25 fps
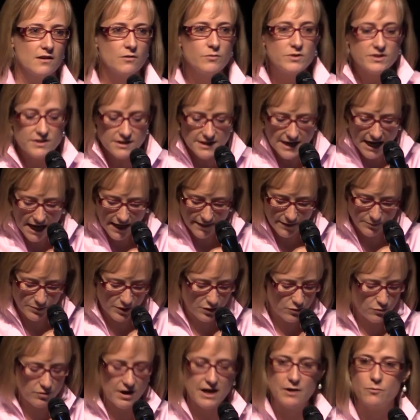We said, yeah, that'd be
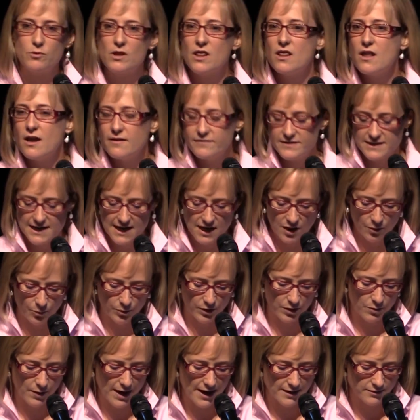great. We'd love to
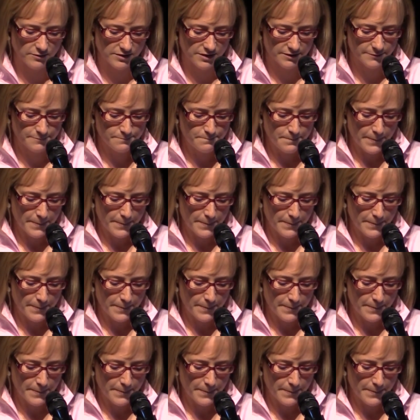help you out.